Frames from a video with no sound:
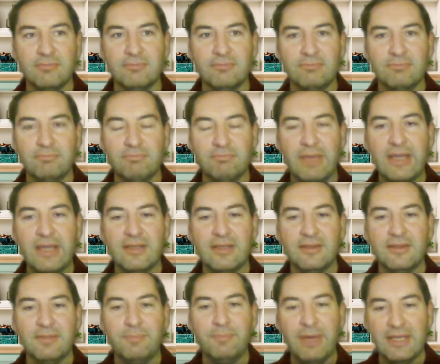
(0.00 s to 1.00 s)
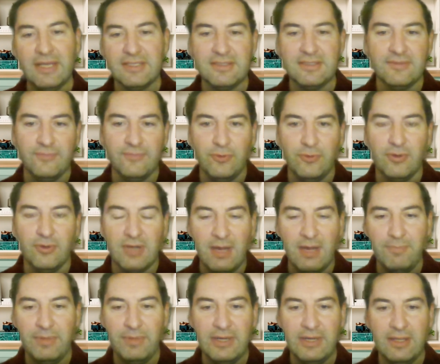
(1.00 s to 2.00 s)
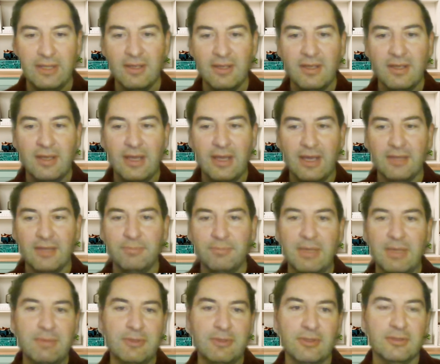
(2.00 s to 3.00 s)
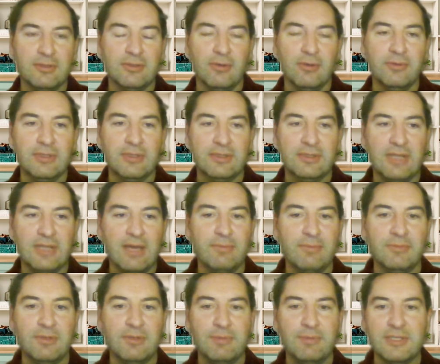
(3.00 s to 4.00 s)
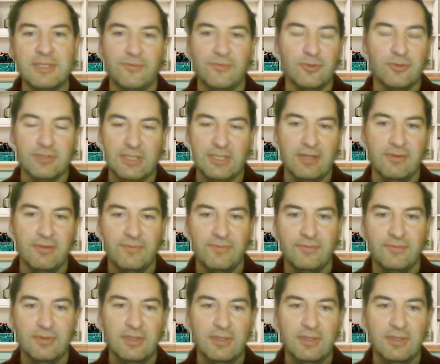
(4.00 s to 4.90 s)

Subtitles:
make the best for your company, and maybe not all the time the best for yourself.